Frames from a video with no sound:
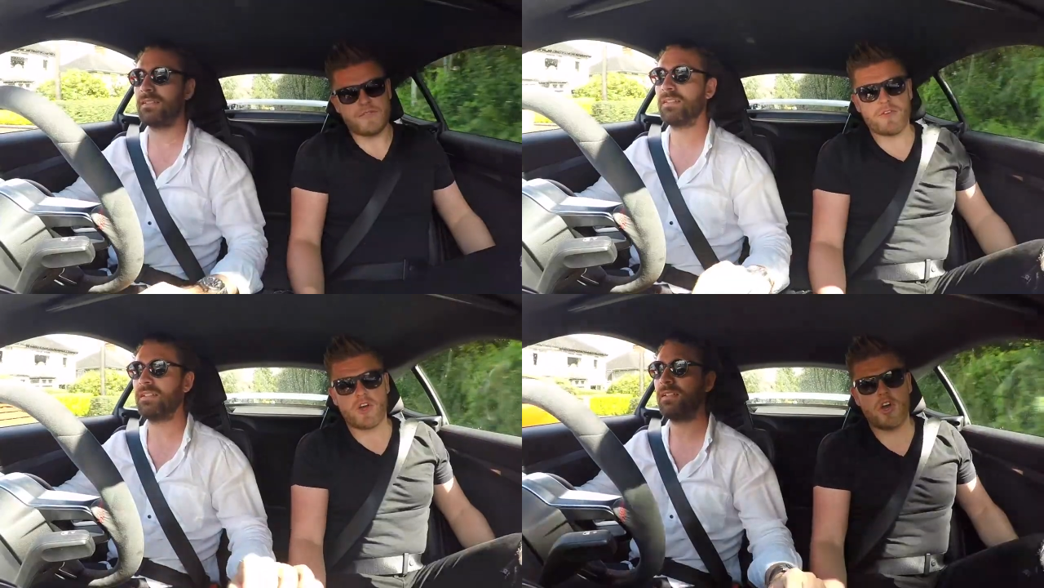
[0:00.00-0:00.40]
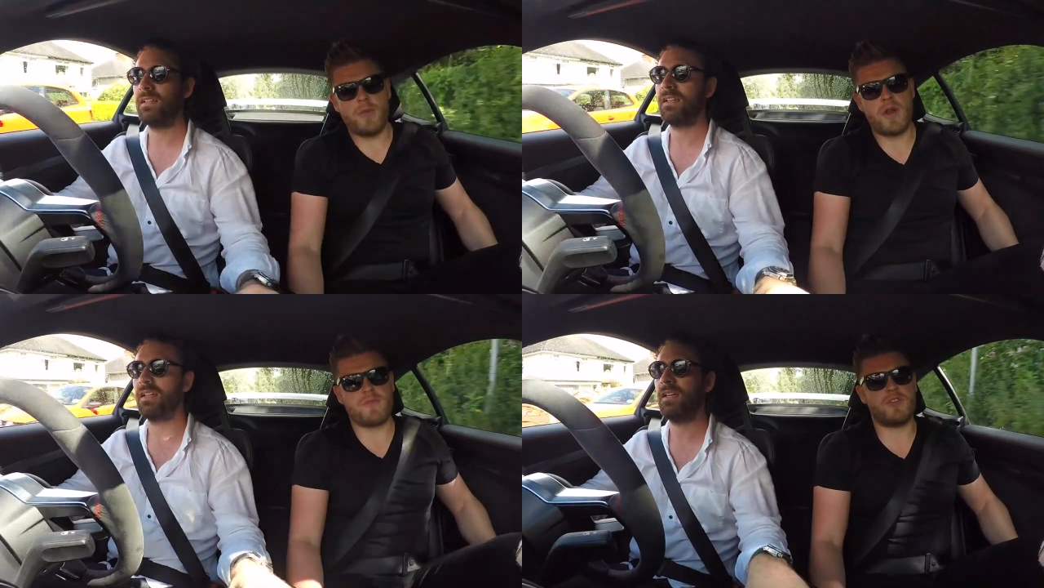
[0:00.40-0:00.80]
Speaker 1: it for
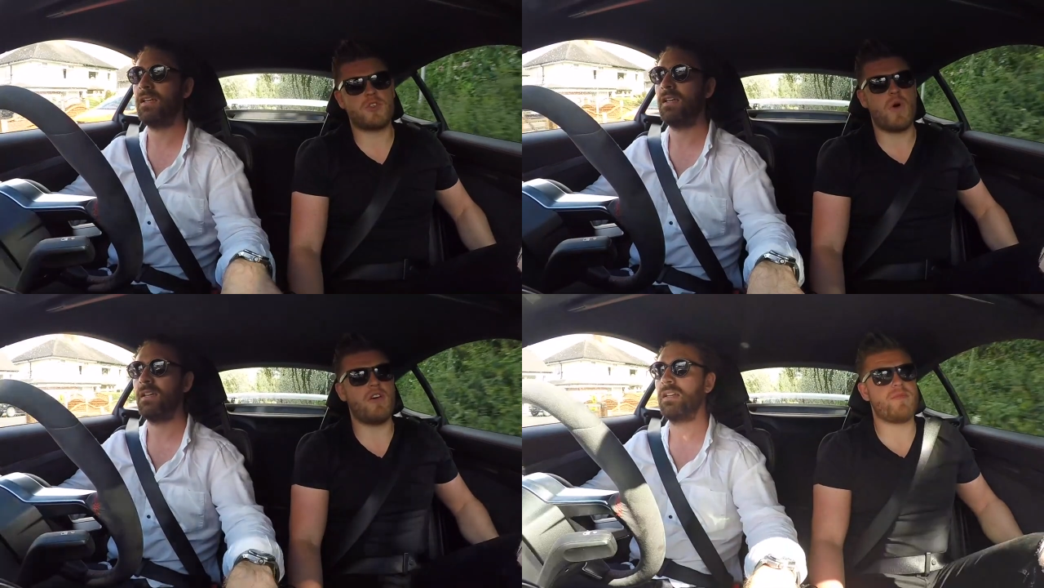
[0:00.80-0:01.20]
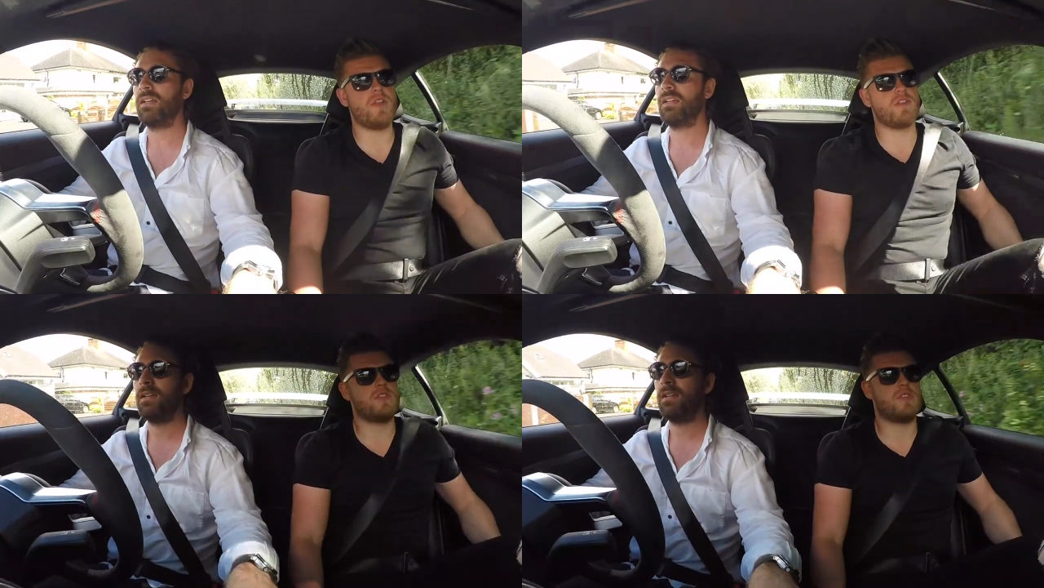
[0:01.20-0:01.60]
coming up for 12
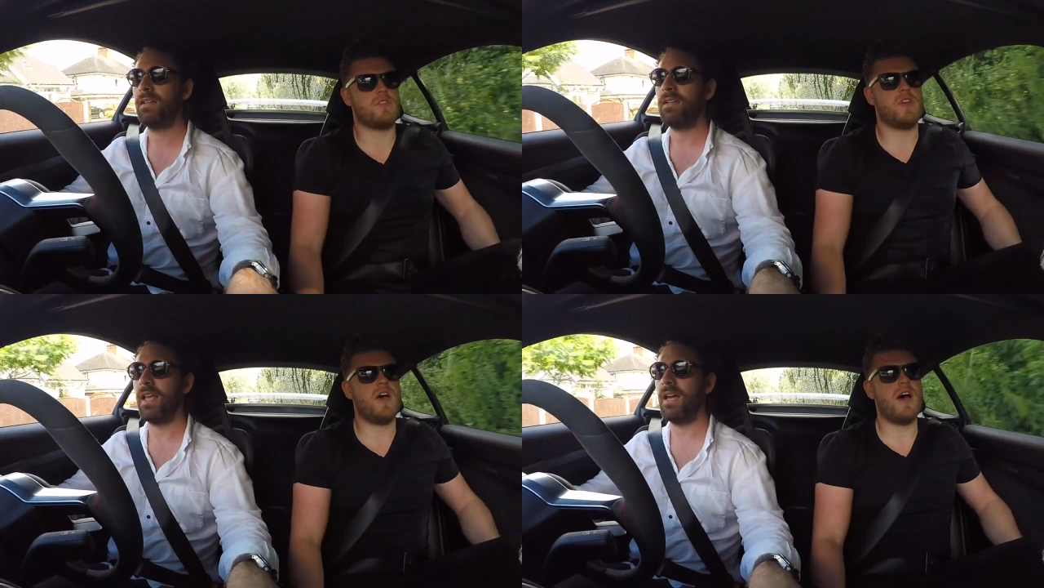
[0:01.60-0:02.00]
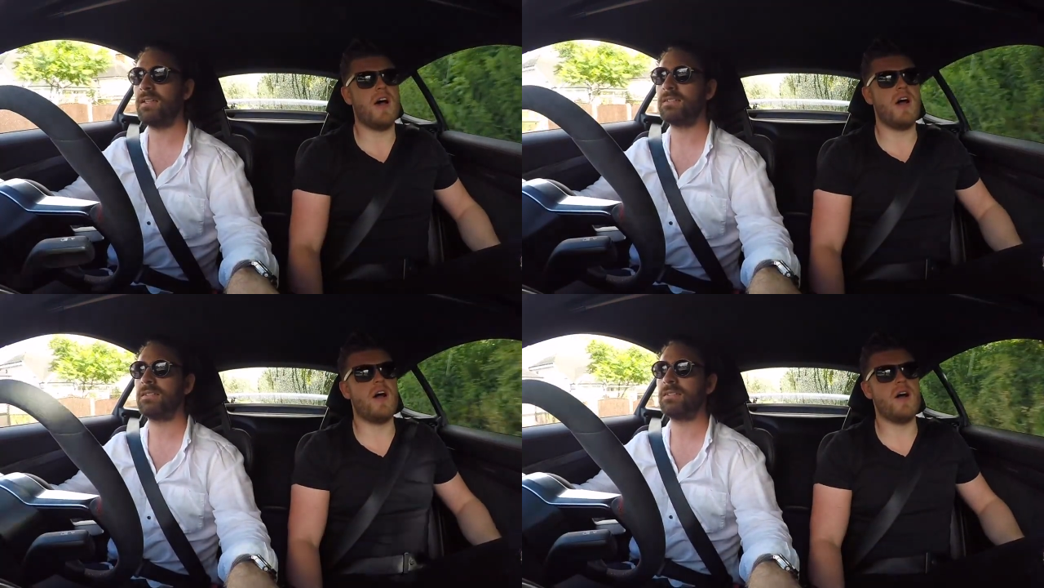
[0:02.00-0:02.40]
months.
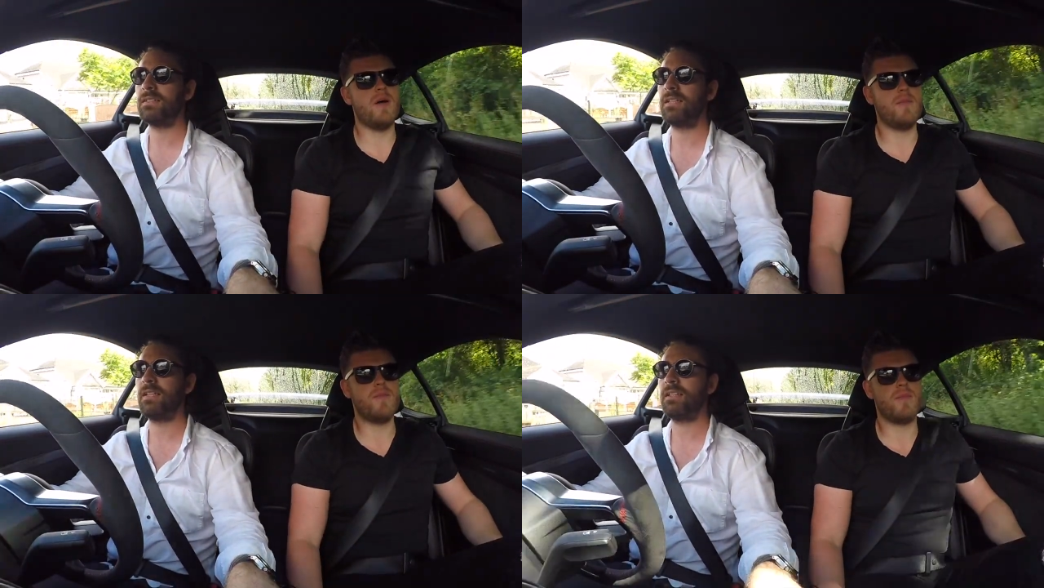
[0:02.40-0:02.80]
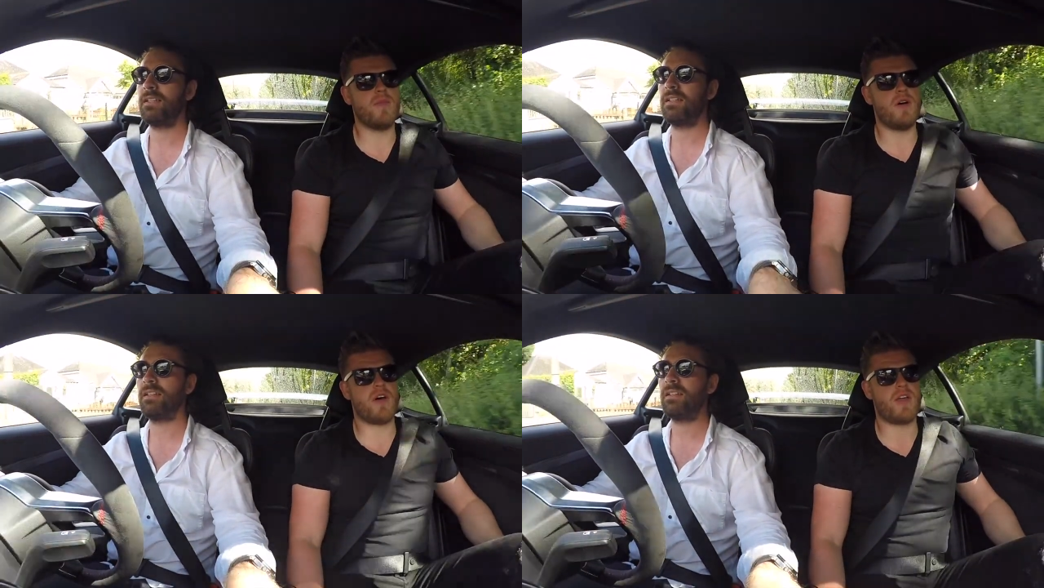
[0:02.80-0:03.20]
Yeah.
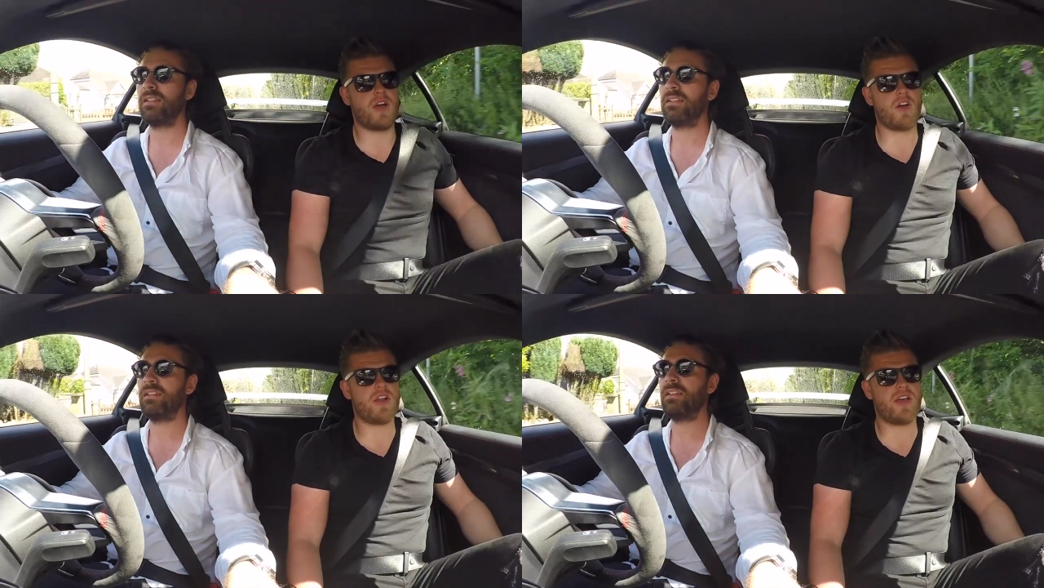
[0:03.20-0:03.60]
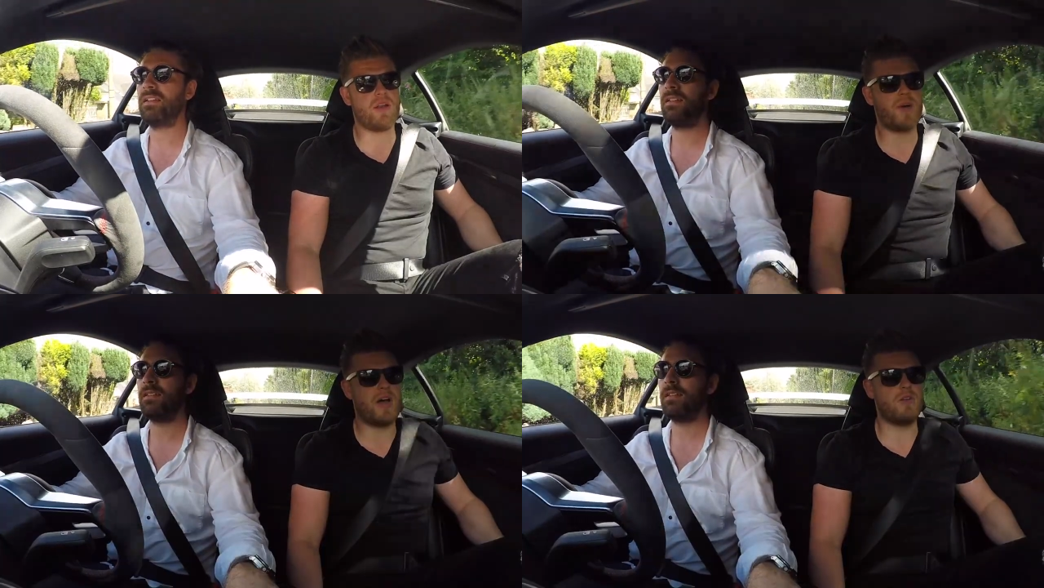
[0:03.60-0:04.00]
Um, I think I got it in
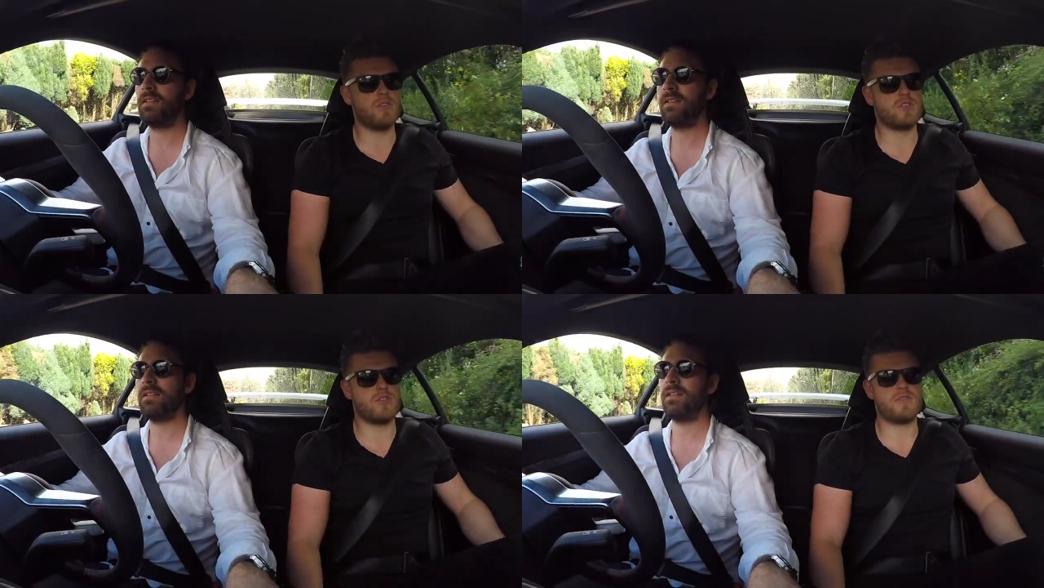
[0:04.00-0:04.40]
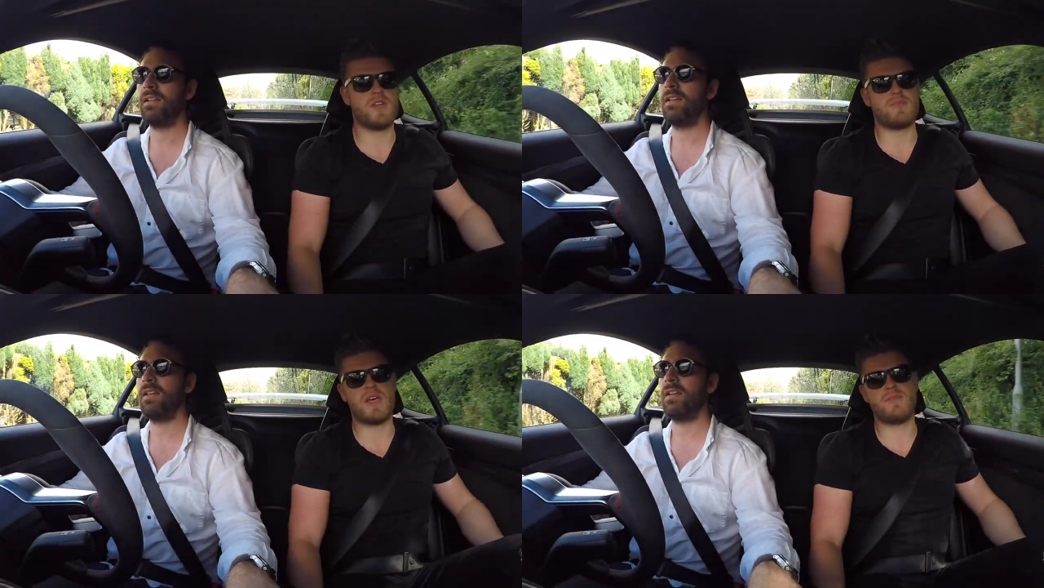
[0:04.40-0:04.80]
about sort of
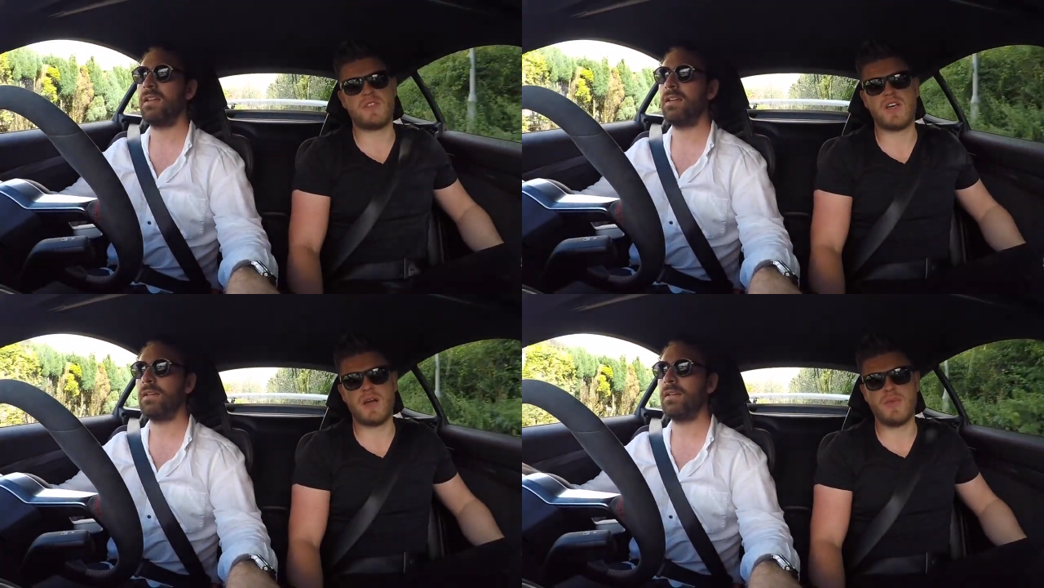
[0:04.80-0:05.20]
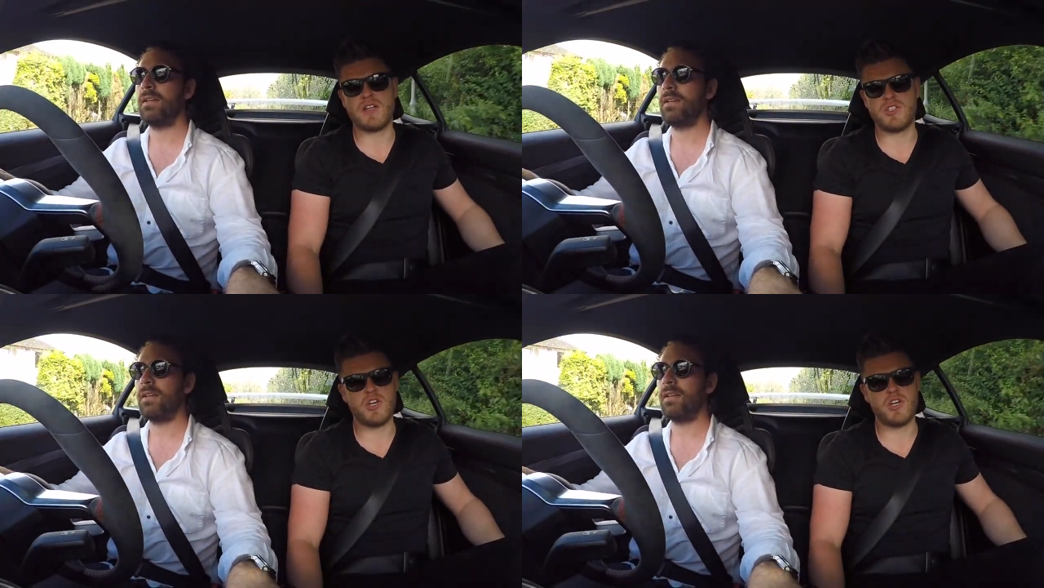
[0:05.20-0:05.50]
September time last